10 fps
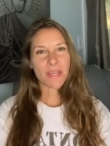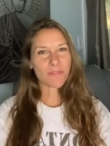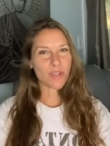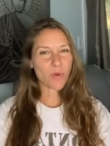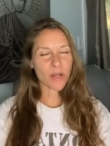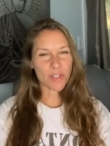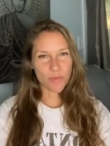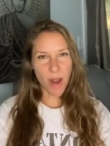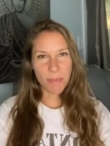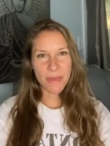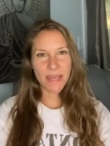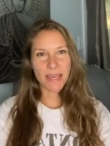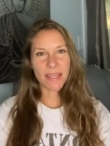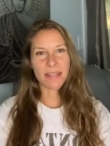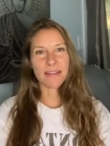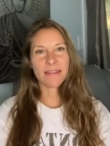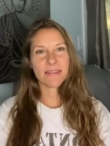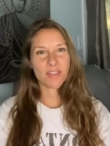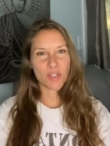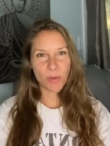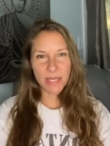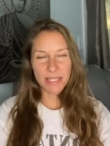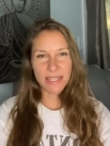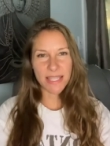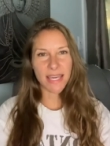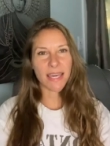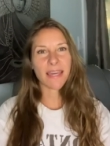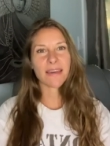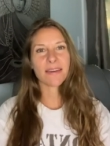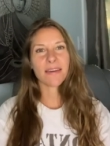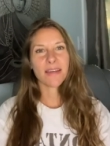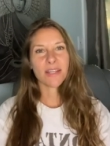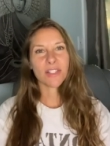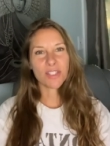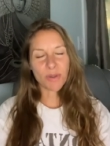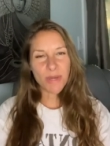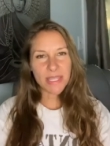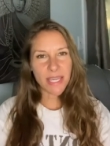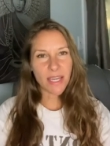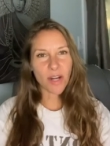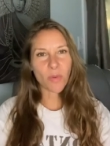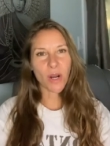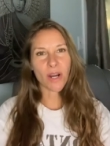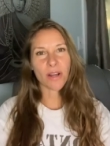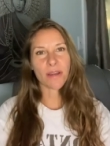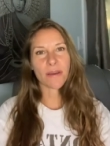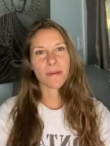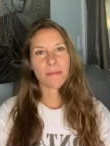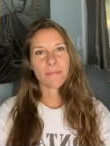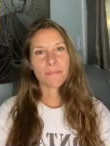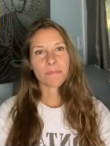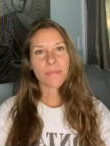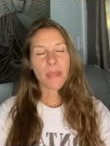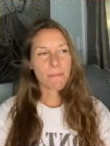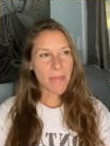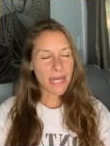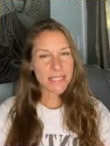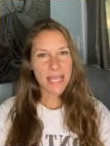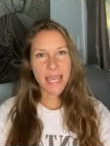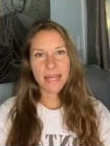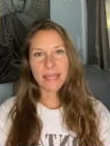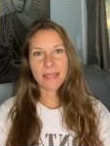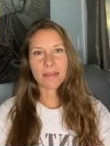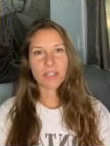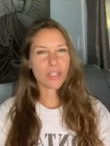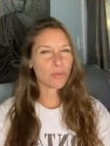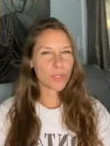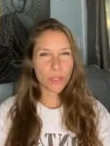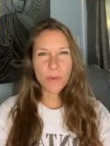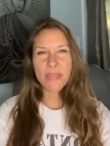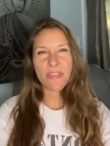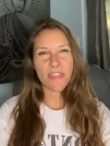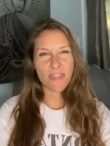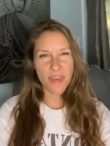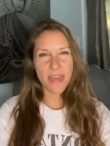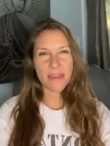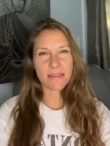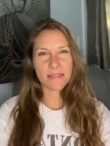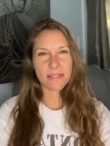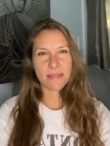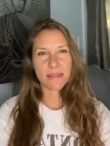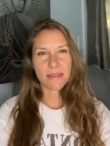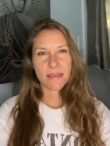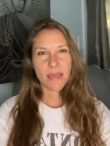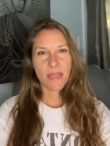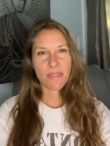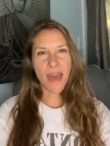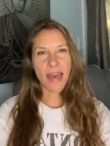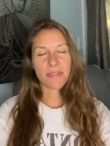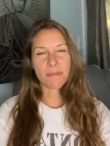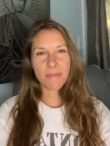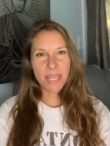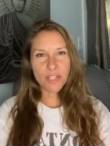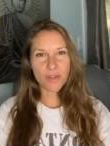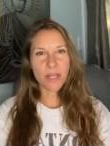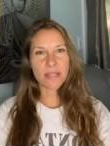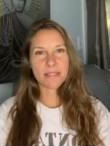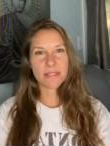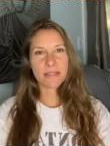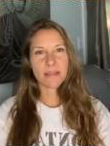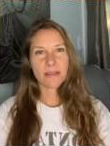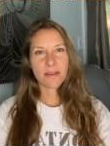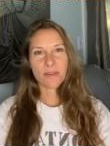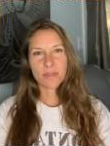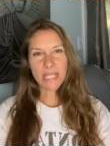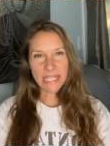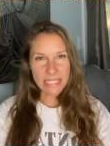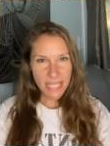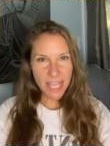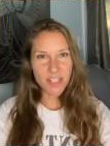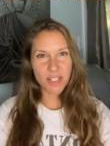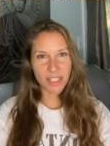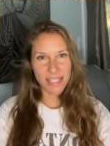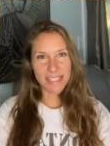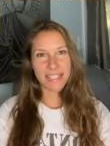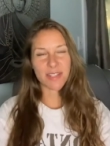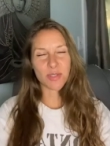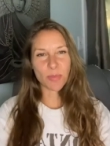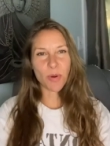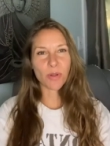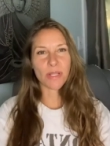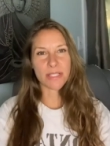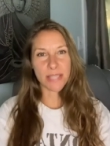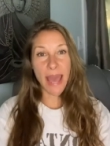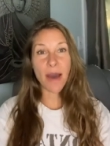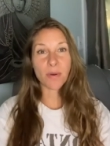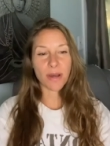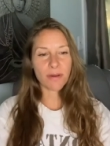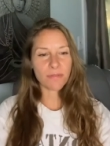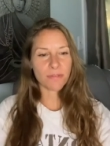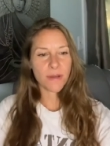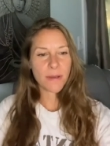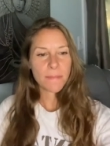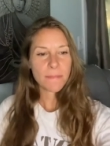if you are dropping in, doing the thing, doing the inner work, meditating, you know, doing the things that the matrix intentionally seeks to pull us out of,